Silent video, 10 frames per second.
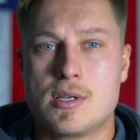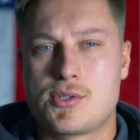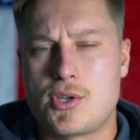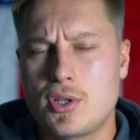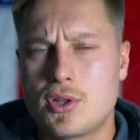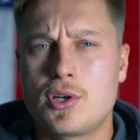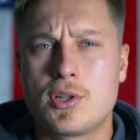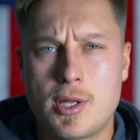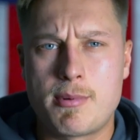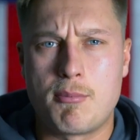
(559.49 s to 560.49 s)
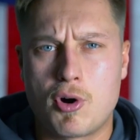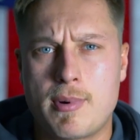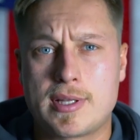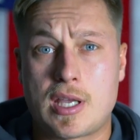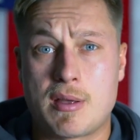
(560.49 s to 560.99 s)
So you learn a little bit more
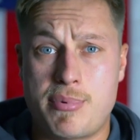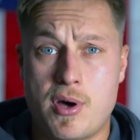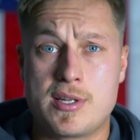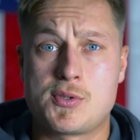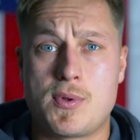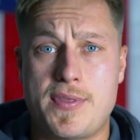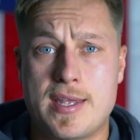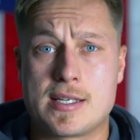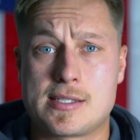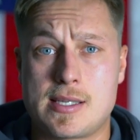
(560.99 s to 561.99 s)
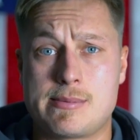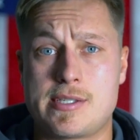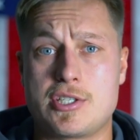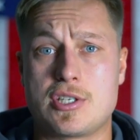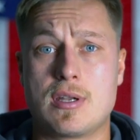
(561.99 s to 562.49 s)
about the components within a
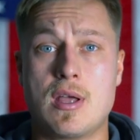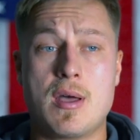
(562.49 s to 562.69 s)
substation.